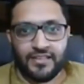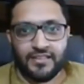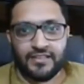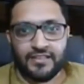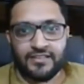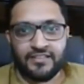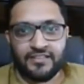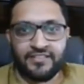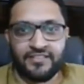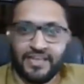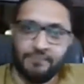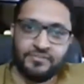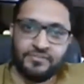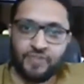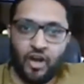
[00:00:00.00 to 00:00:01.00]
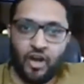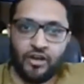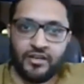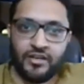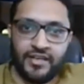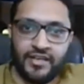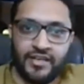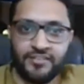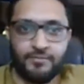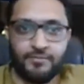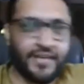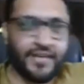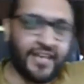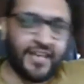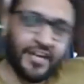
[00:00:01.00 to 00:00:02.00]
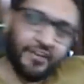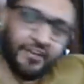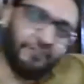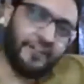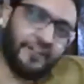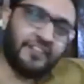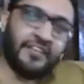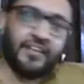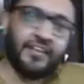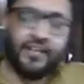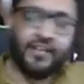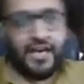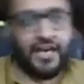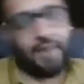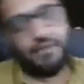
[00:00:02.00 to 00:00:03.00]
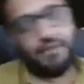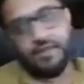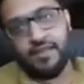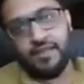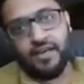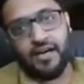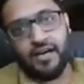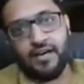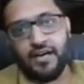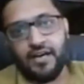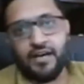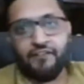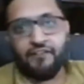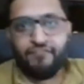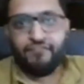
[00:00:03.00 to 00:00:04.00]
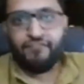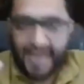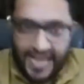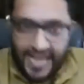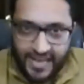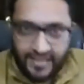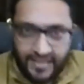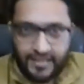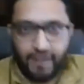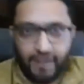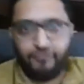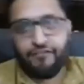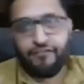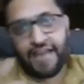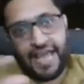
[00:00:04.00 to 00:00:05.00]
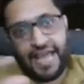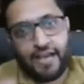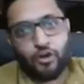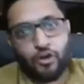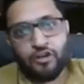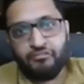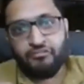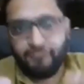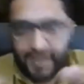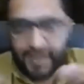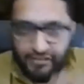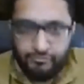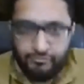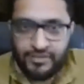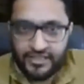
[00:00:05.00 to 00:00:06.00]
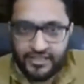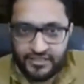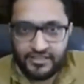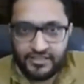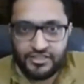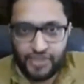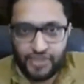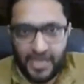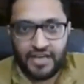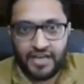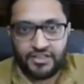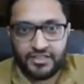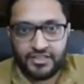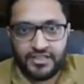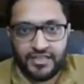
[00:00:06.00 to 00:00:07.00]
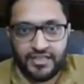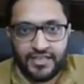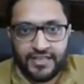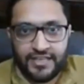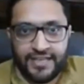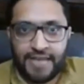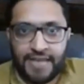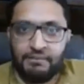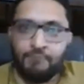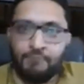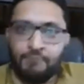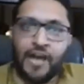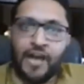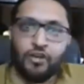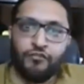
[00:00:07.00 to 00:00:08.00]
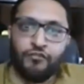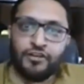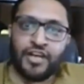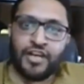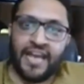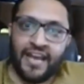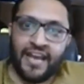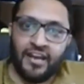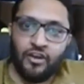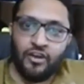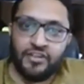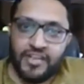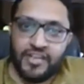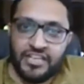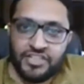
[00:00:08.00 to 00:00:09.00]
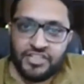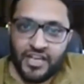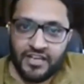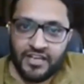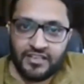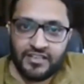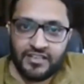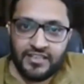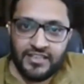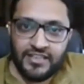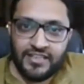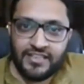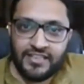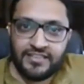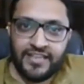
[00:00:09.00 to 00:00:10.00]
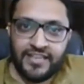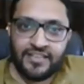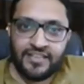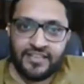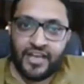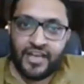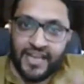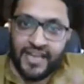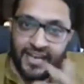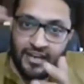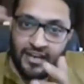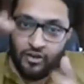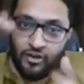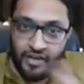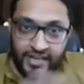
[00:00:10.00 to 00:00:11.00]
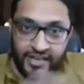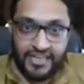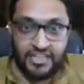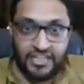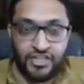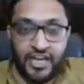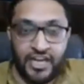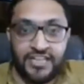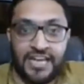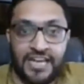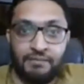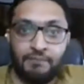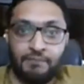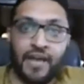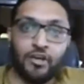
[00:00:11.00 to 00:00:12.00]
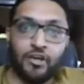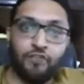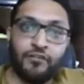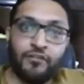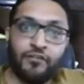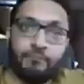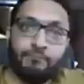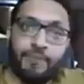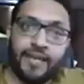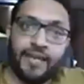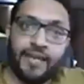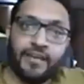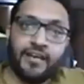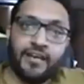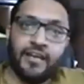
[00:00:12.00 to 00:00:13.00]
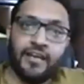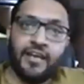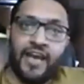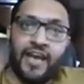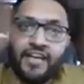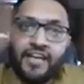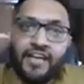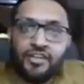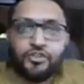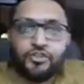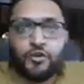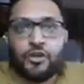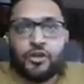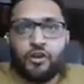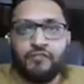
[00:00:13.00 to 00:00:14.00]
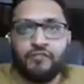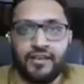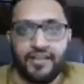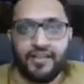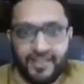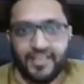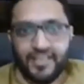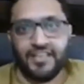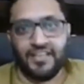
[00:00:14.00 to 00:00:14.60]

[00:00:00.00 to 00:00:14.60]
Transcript: The same stock is making a different thing. I mean, a, a flag, a flag on a five minute chart can be part of a triangle on daily chart. That triangle on a daily chart can be part of a big head and shoulder on weekly.